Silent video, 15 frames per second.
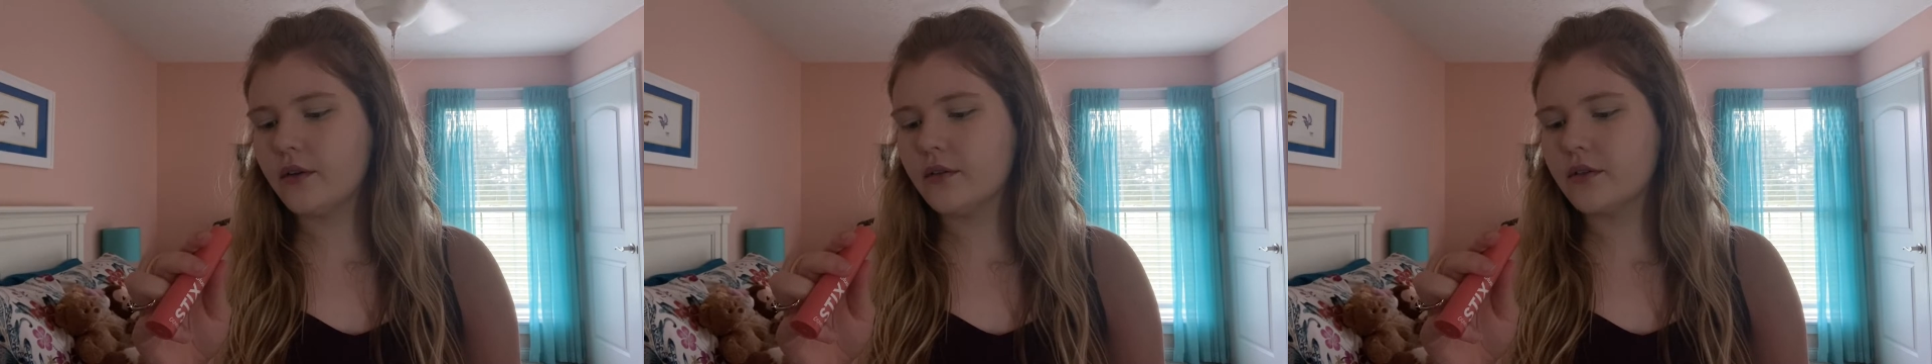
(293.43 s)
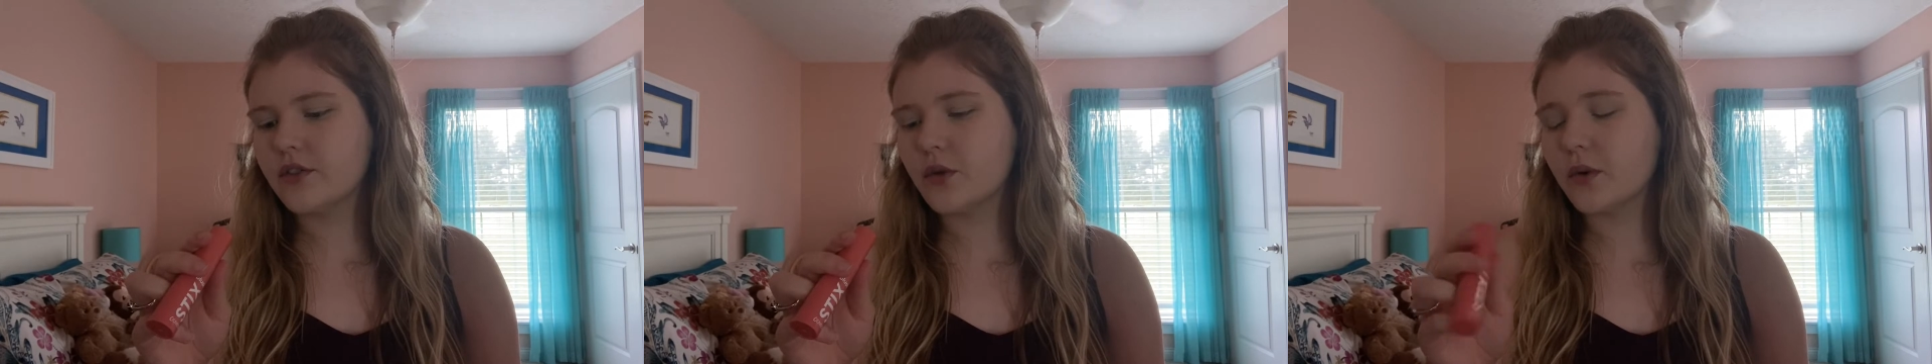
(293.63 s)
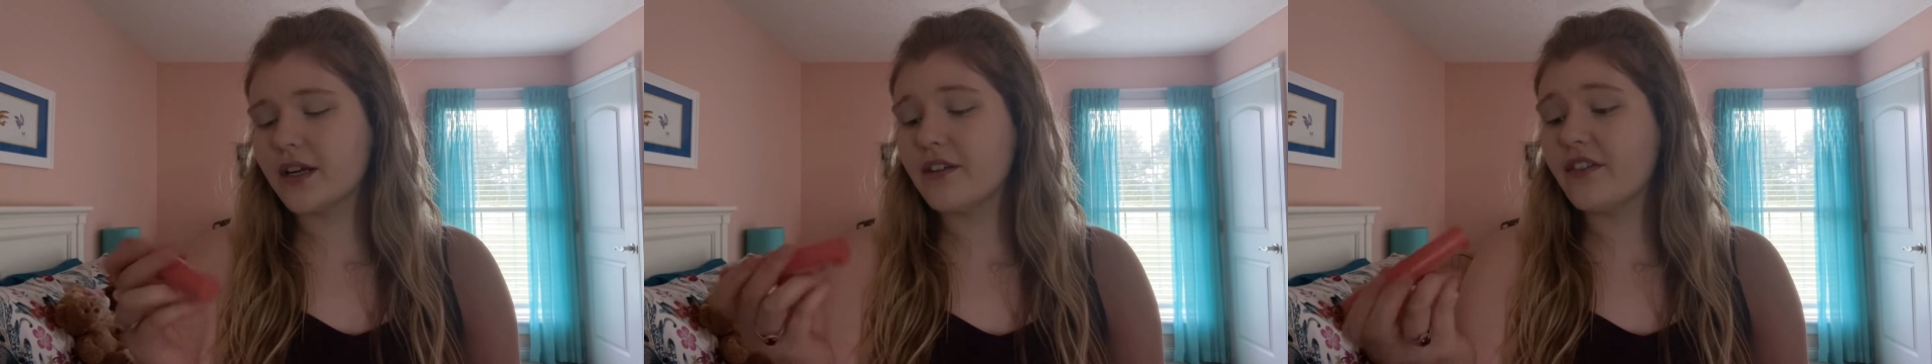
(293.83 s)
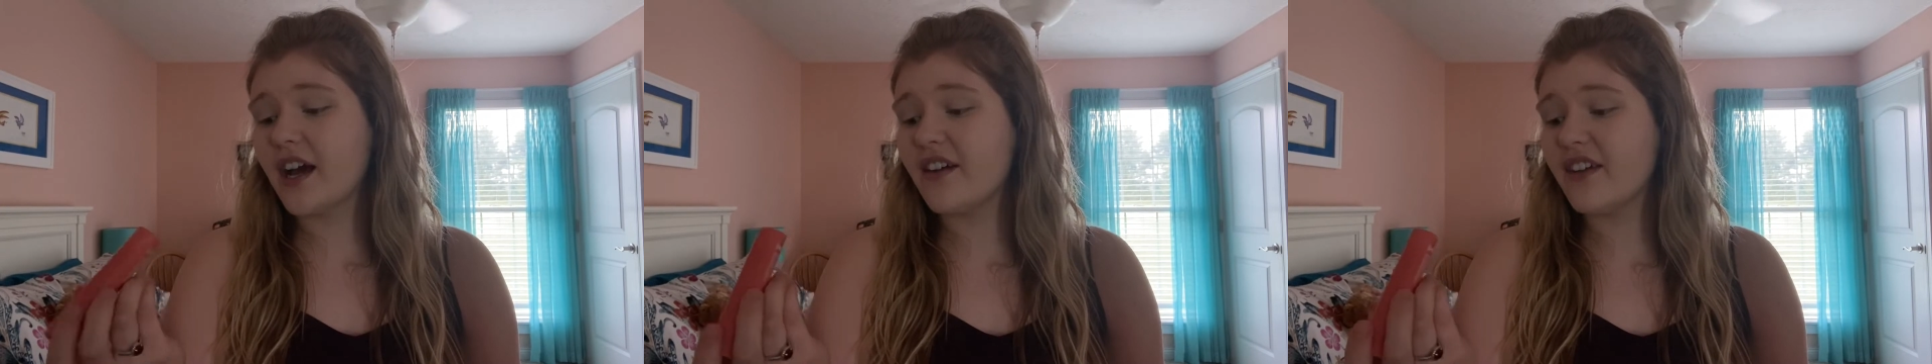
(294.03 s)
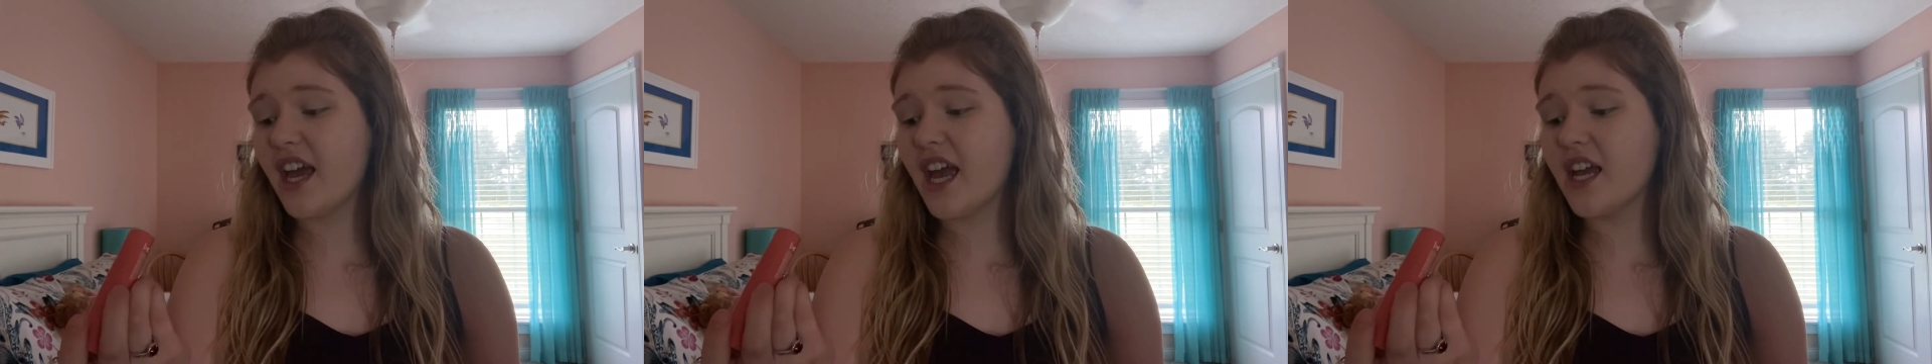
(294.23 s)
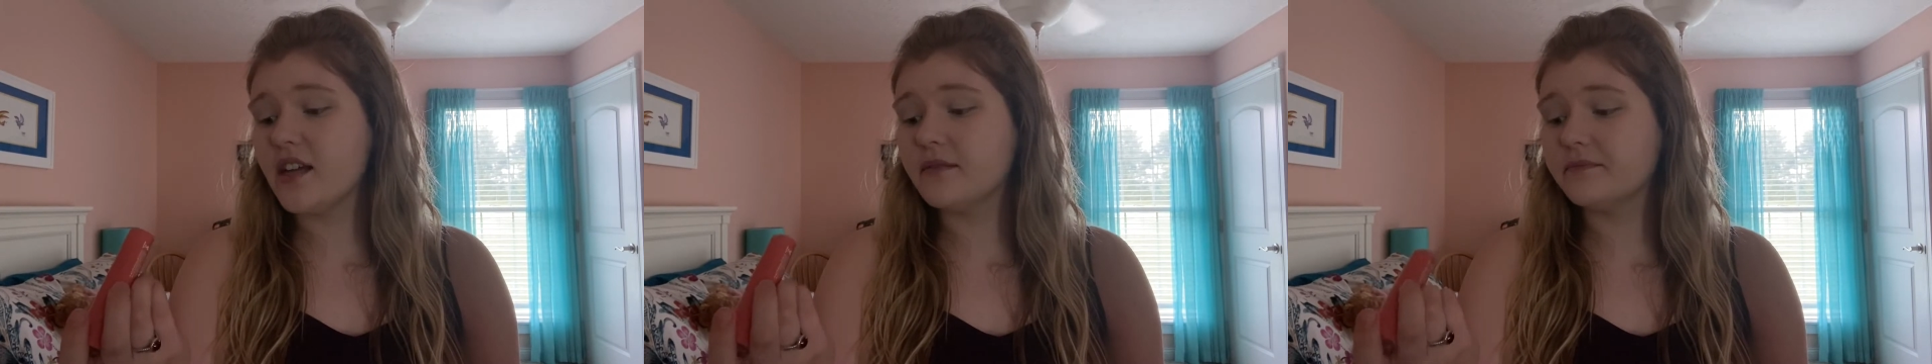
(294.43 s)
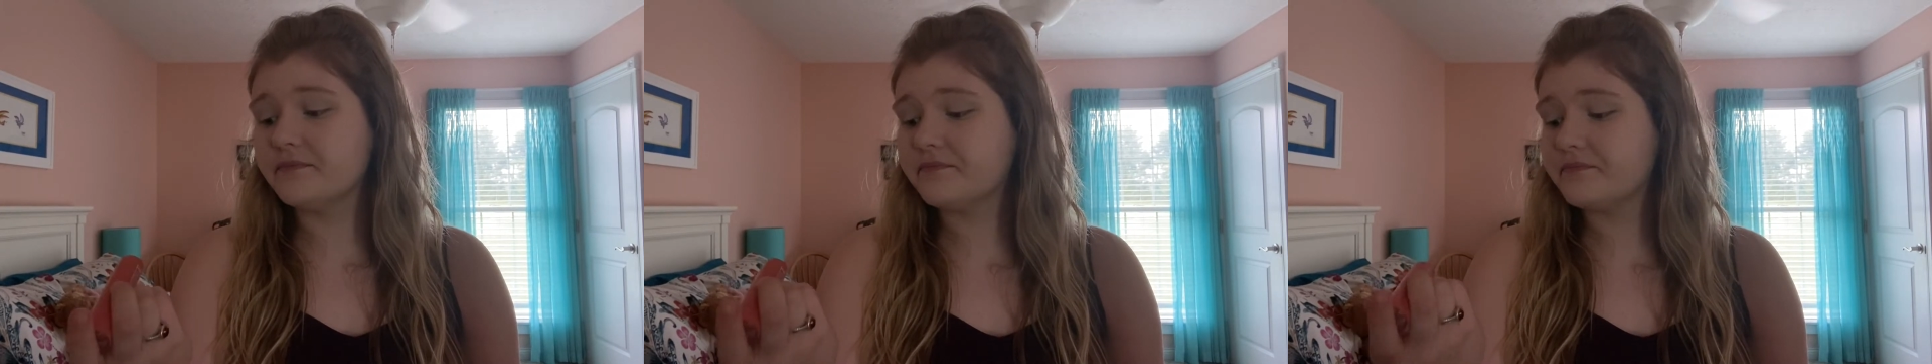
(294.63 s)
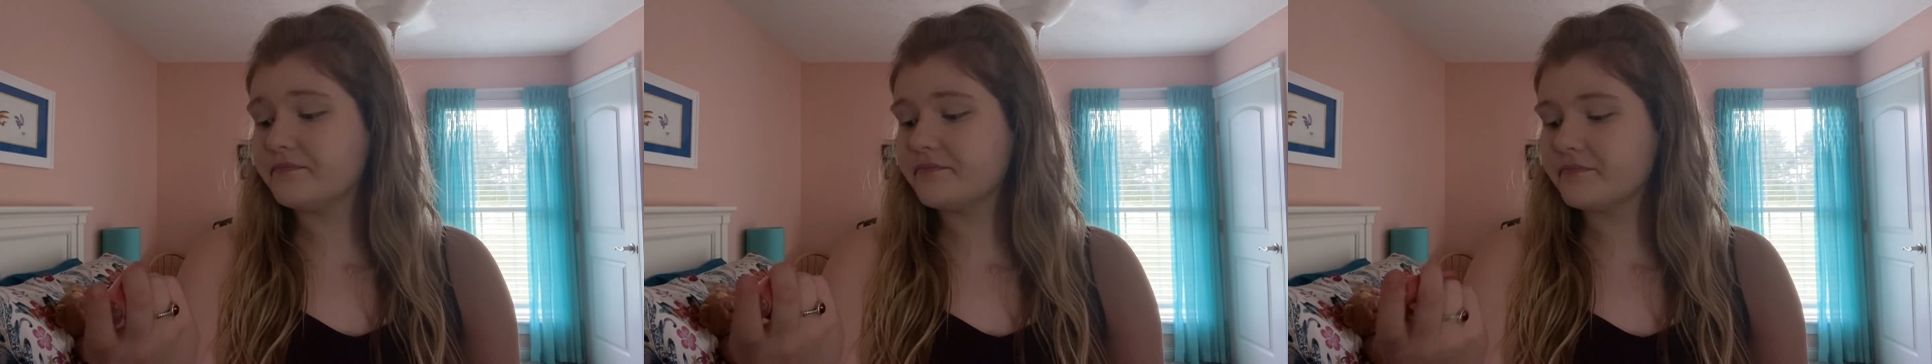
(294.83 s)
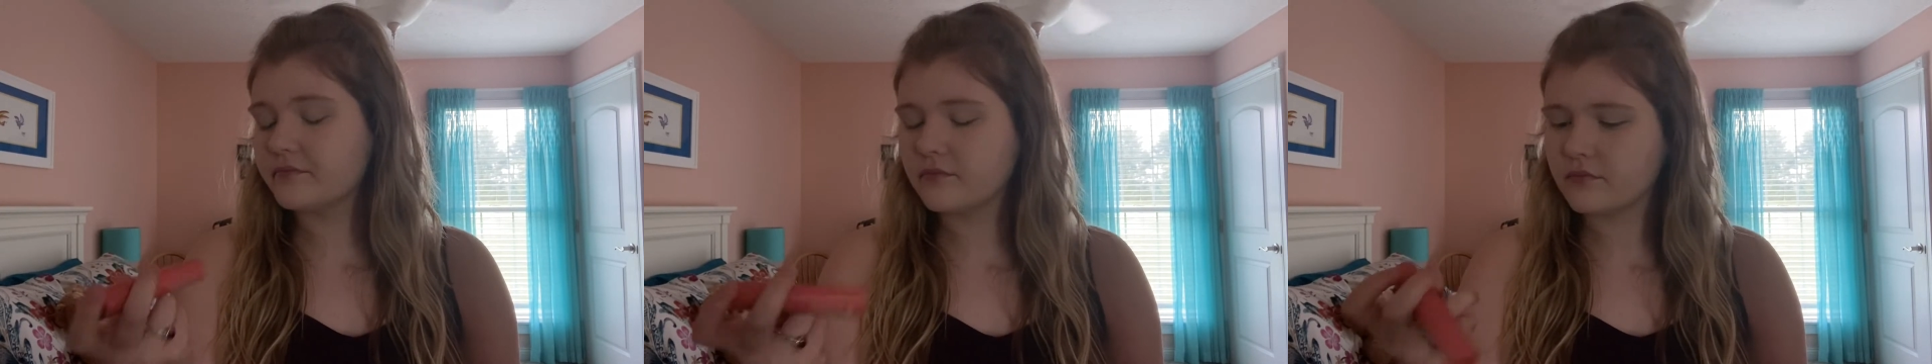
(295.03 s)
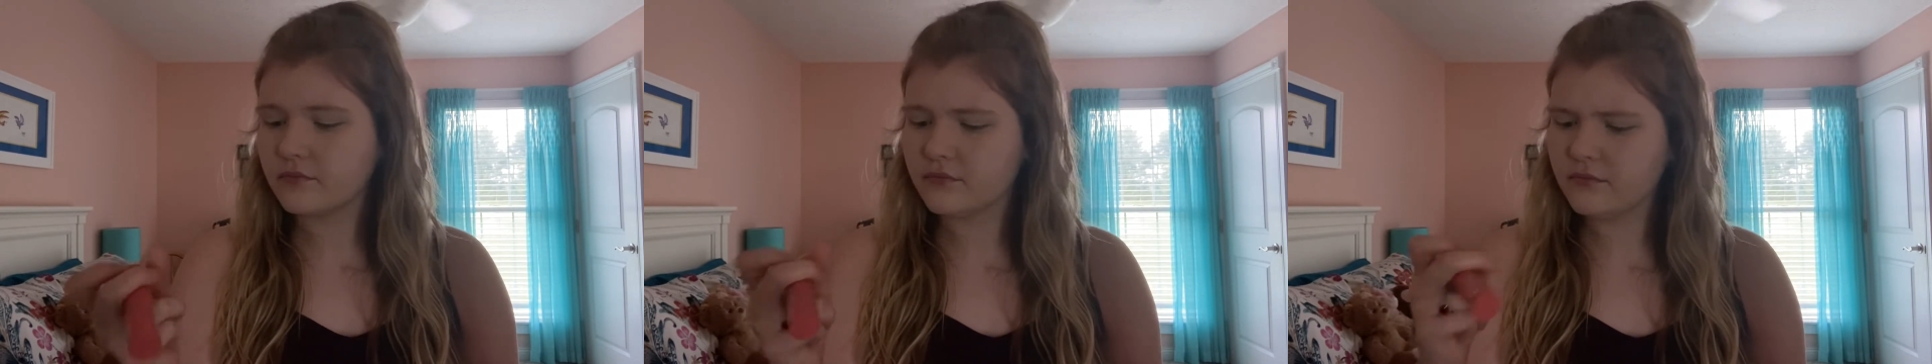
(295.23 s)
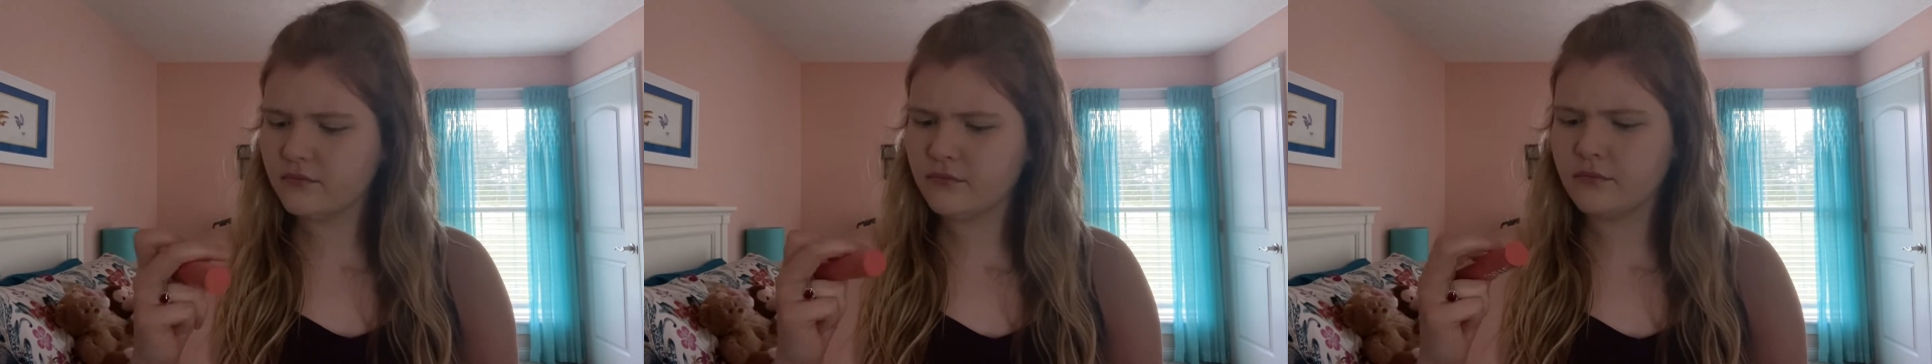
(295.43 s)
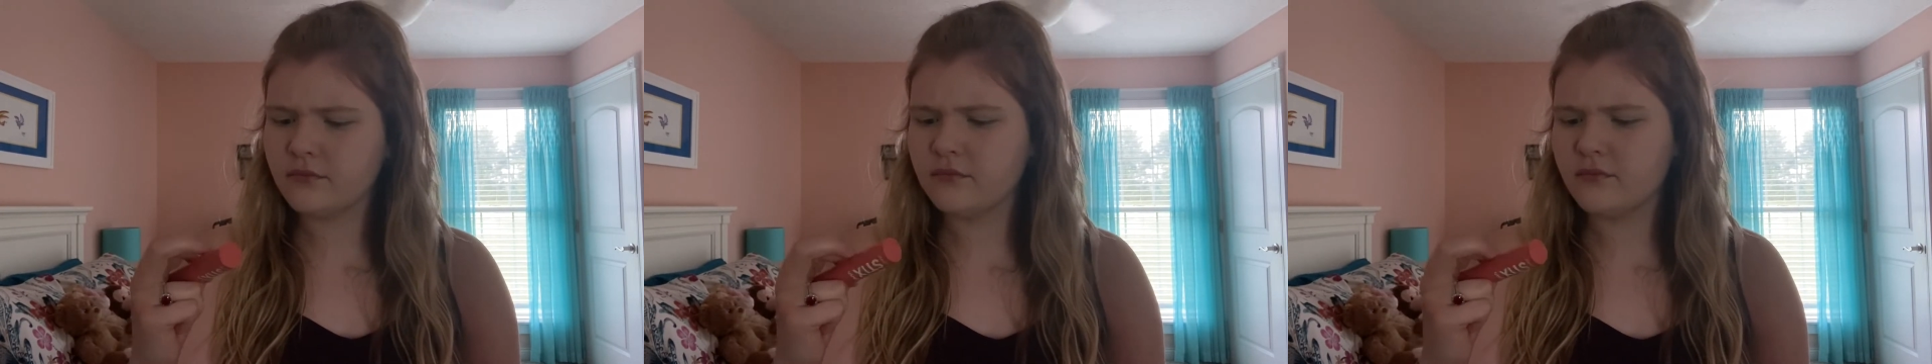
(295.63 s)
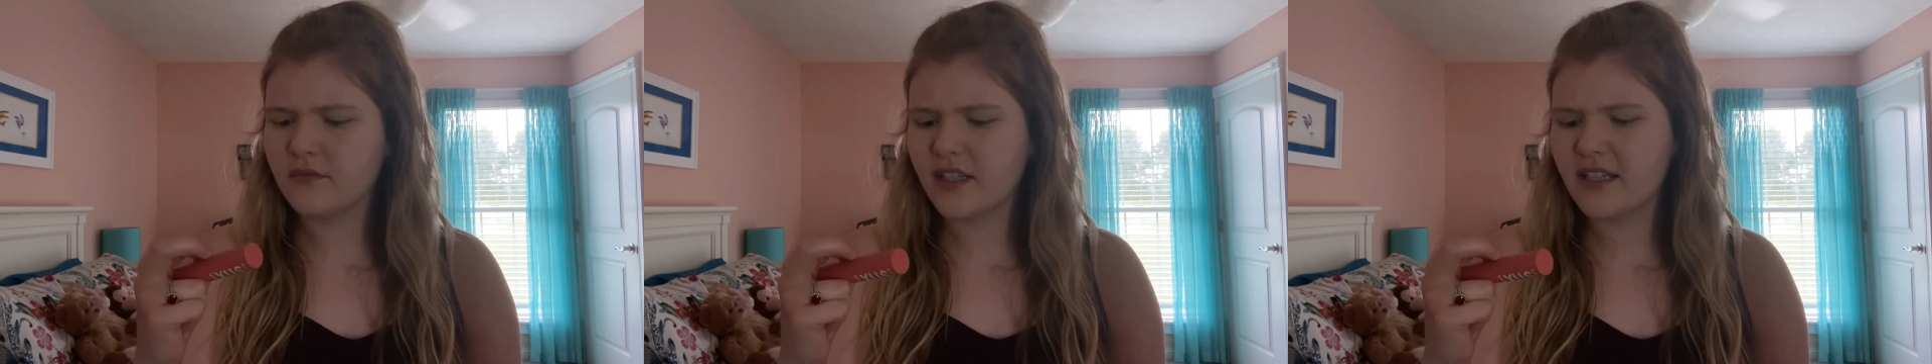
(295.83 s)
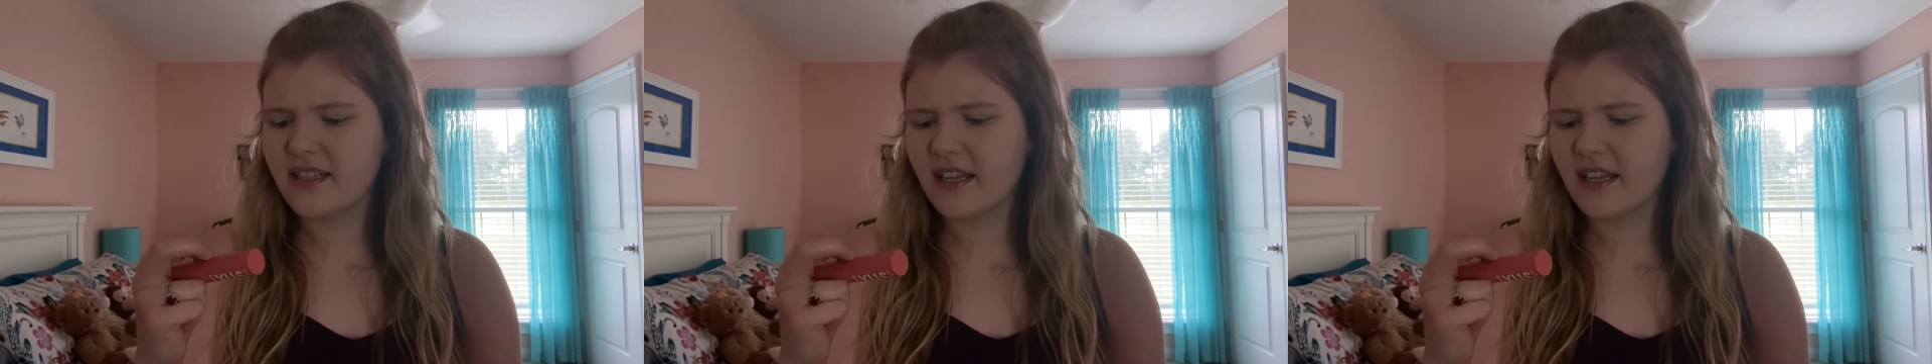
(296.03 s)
25-8. Is